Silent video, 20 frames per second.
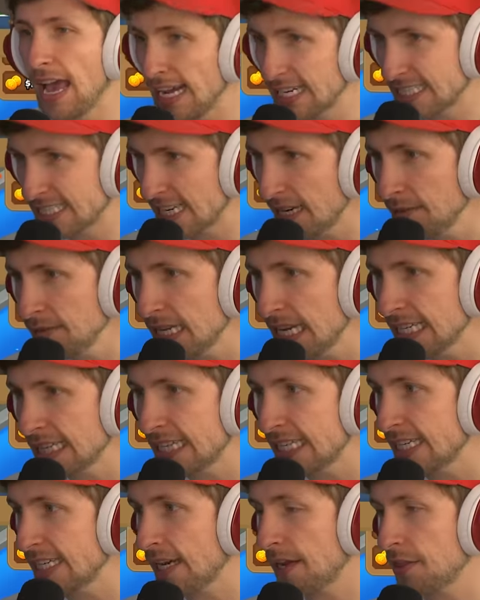It seems like
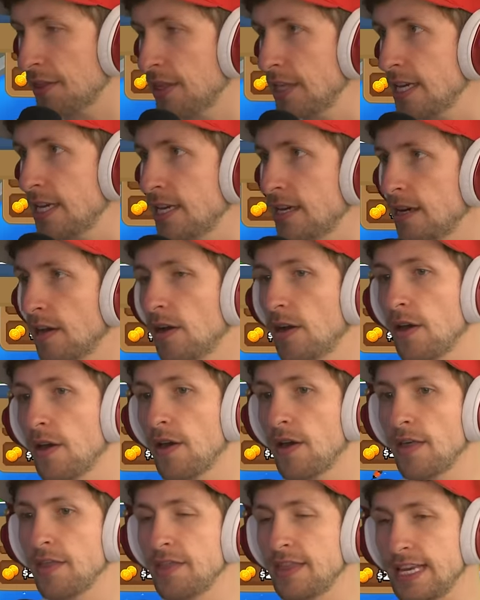the, the,
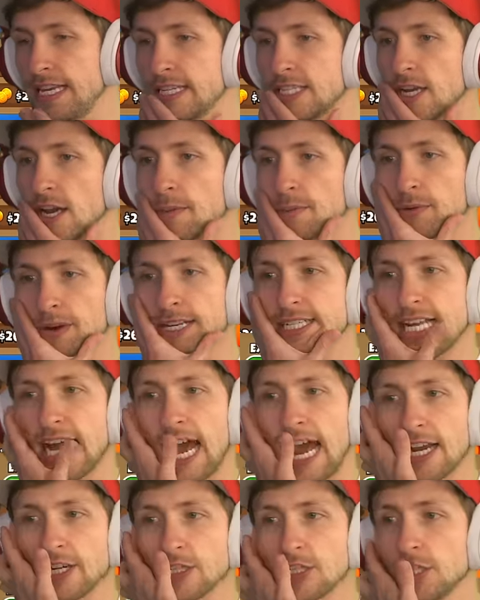these upgrades
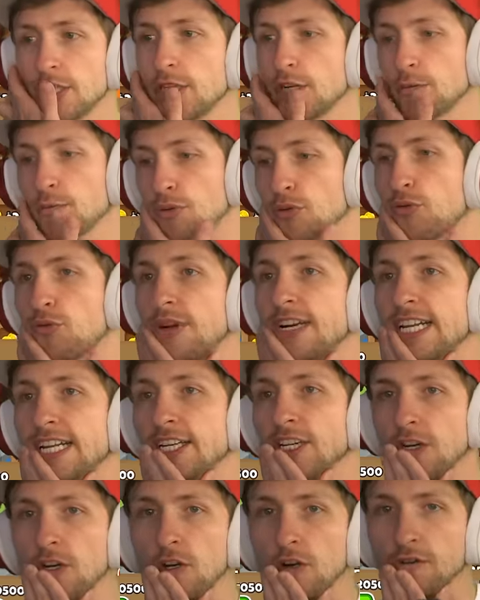actually are pretty
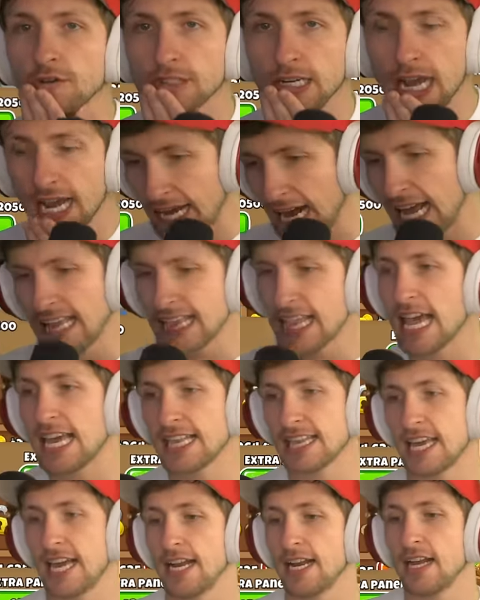nerfed, and I
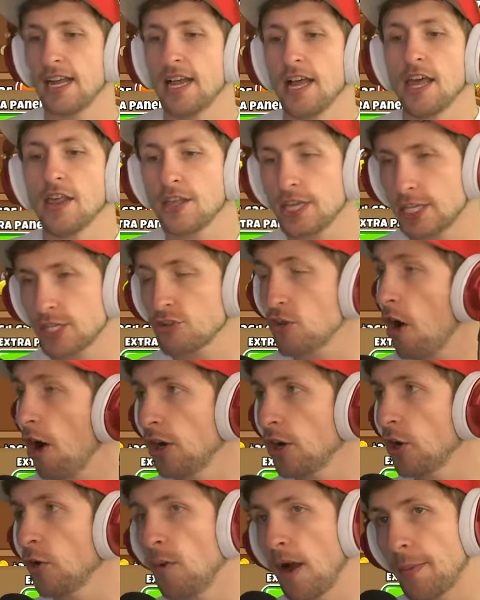like that. The
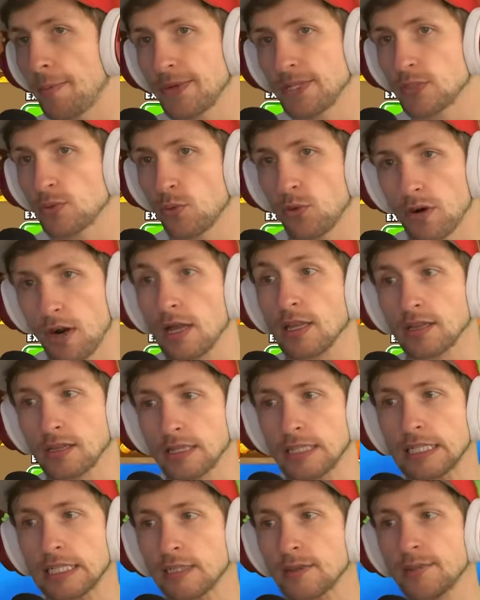stronger weapons were a
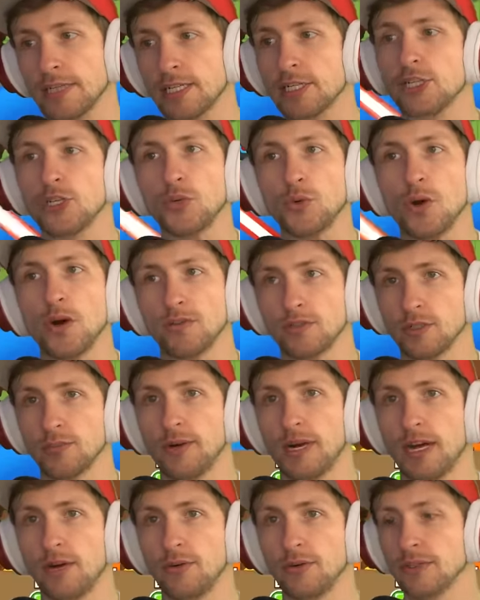little bit too
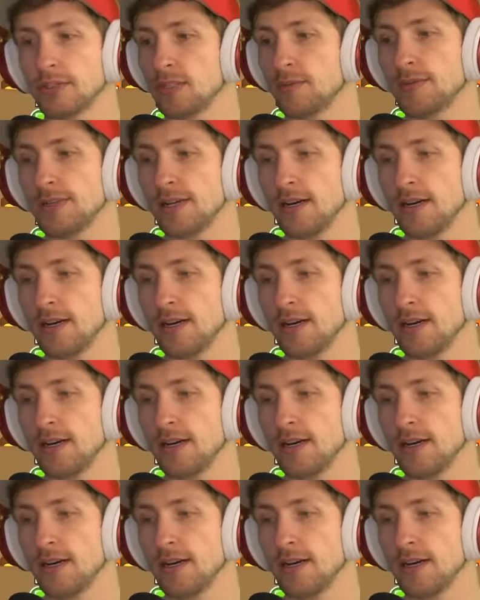overpowered, to be